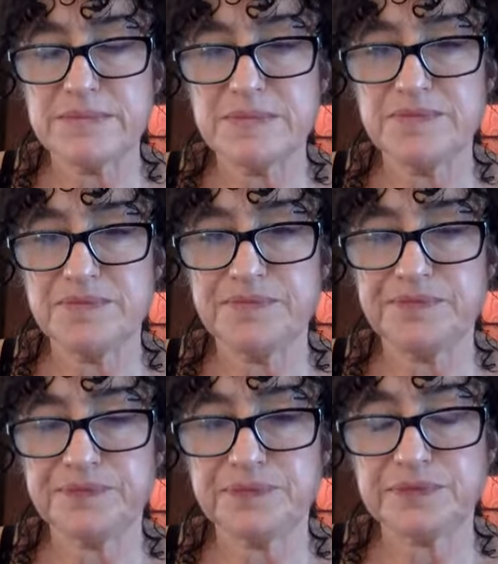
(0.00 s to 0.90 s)

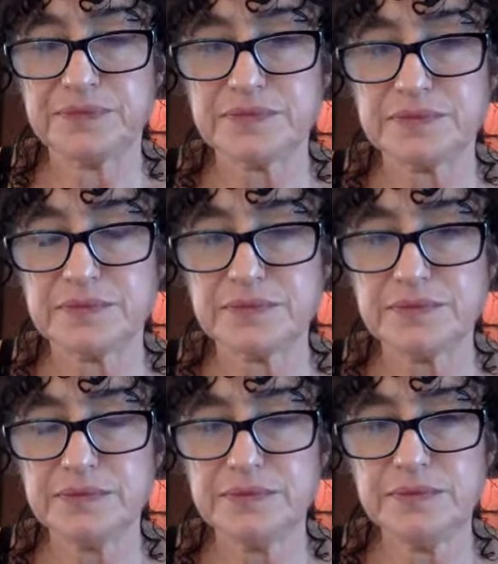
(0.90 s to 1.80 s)

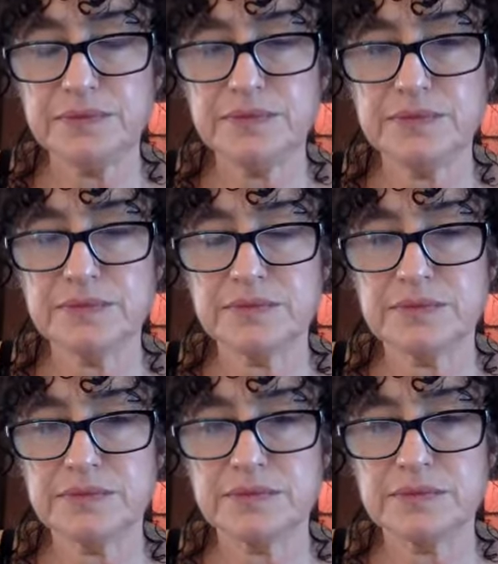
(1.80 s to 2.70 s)

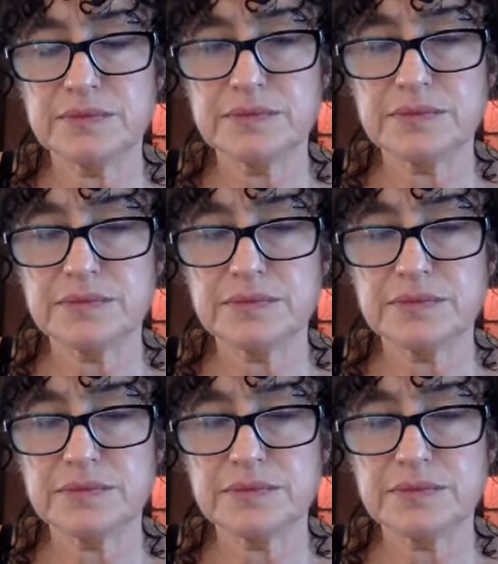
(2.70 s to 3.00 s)
No words are spoken by the person on screen.